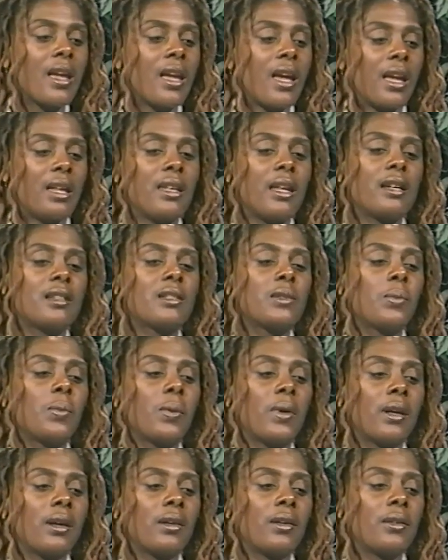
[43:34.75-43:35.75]
and that's
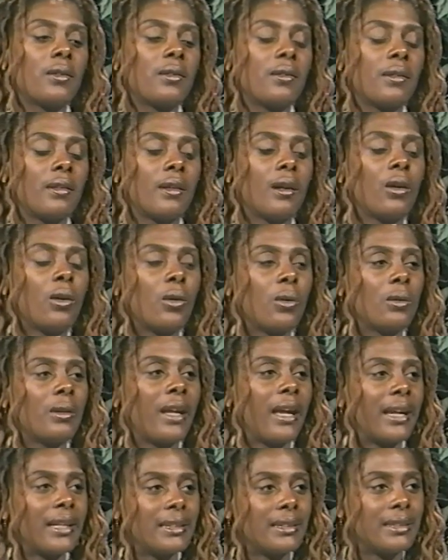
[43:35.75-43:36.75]
where the whole
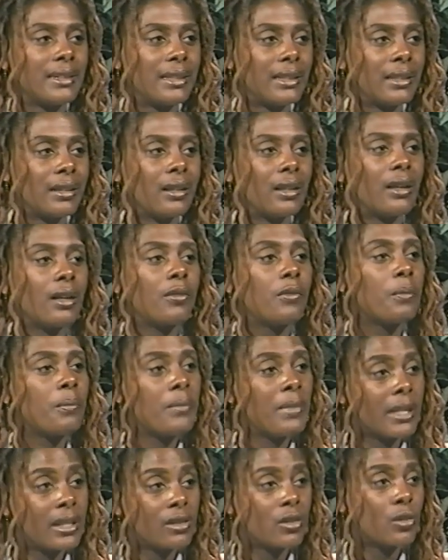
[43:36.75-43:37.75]
idea of
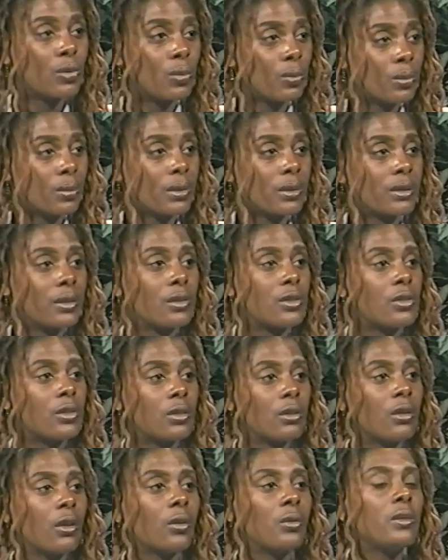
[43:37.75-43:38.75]
mentors,
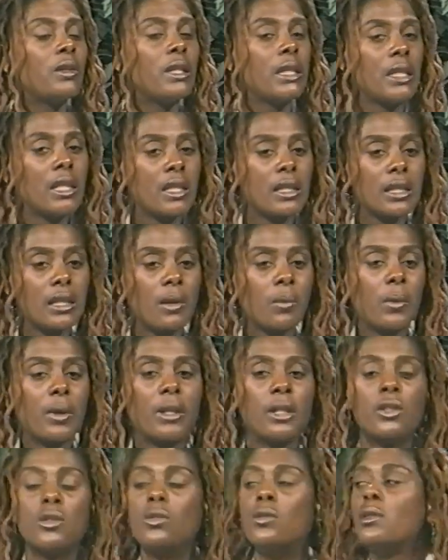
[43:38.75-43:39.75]
you know, needing someone
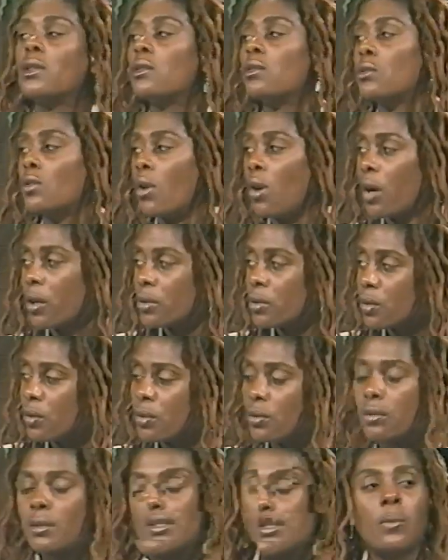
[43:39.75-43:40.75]
that you can talk
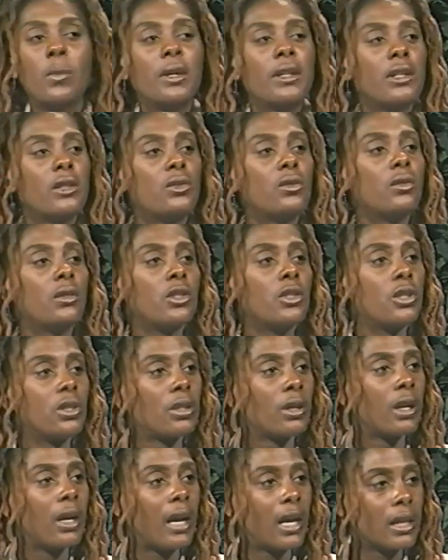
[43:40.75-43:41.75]
to, someone that you can
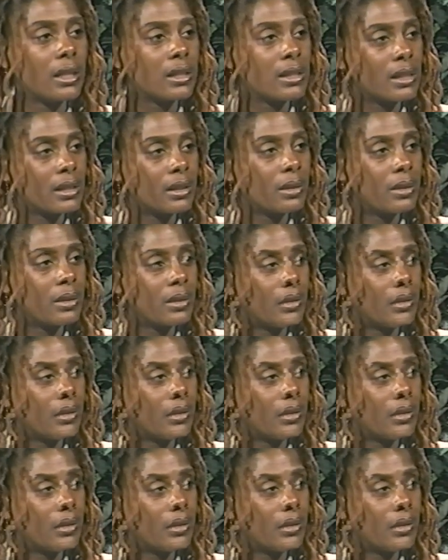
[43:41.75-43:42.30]
share honestly.